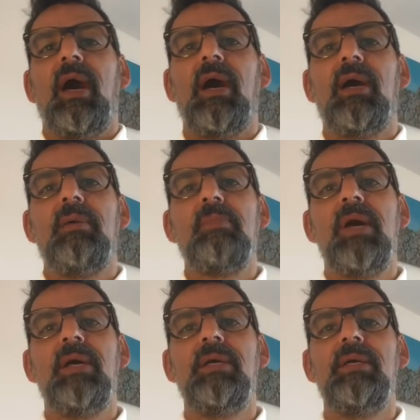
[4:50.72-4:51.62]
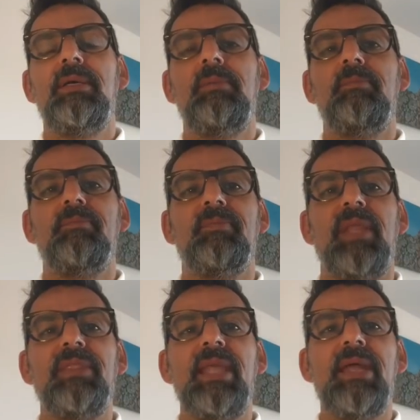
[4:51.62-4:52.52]

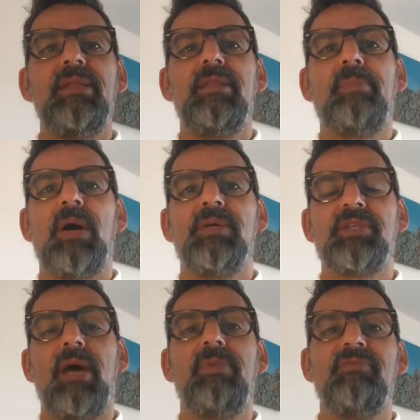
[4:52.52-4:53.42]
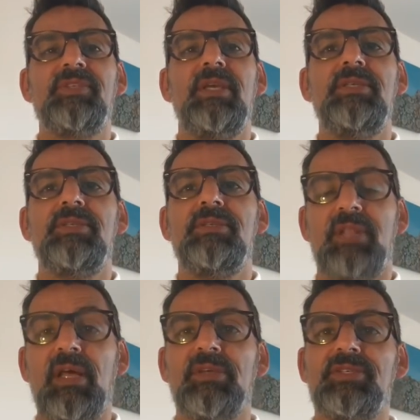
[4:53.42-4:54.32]
But then in the past couple of seasons,
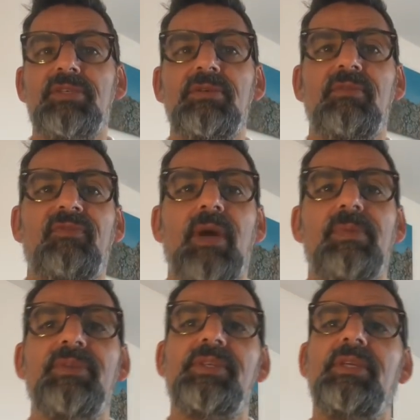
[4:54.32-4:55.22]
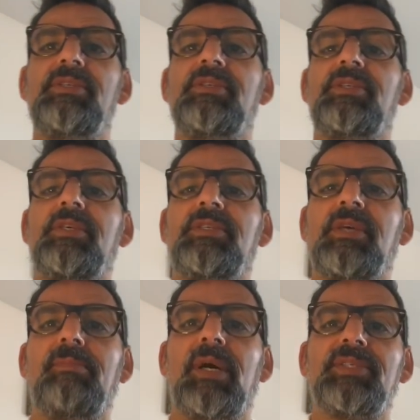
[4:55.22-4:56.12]
the last couple of seasons at
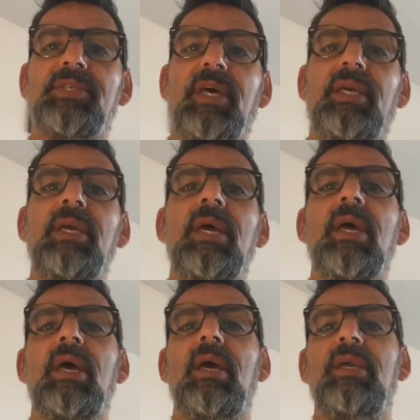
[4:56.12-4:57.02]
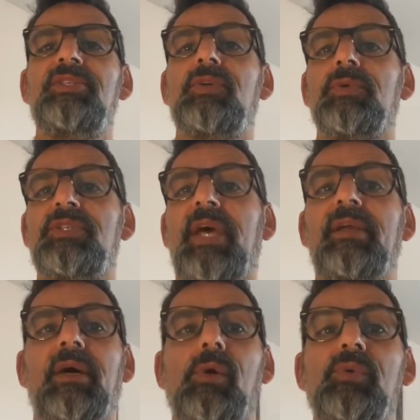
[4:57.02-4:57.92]
Marseille, he scored
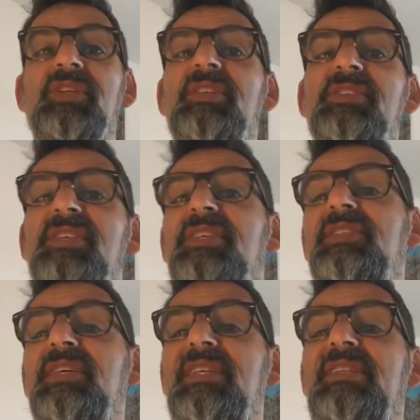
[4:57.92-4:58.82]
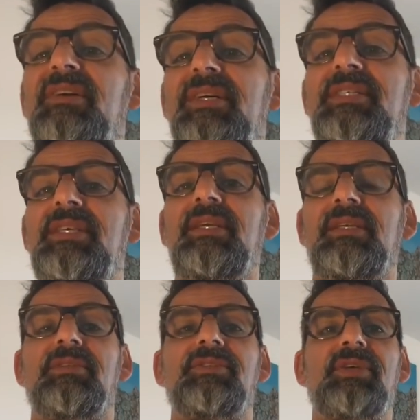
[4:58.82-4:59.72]
10 goals and assisted in
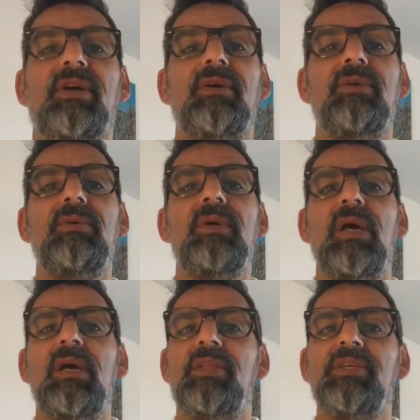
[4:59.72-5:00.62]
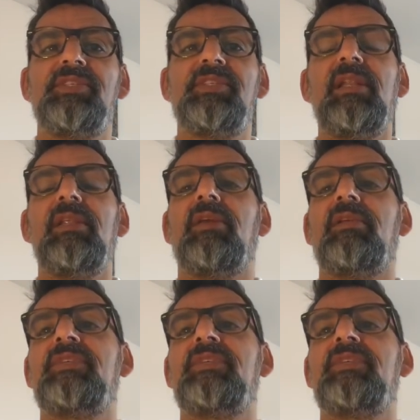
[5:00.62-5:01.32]
19. So there's still a lot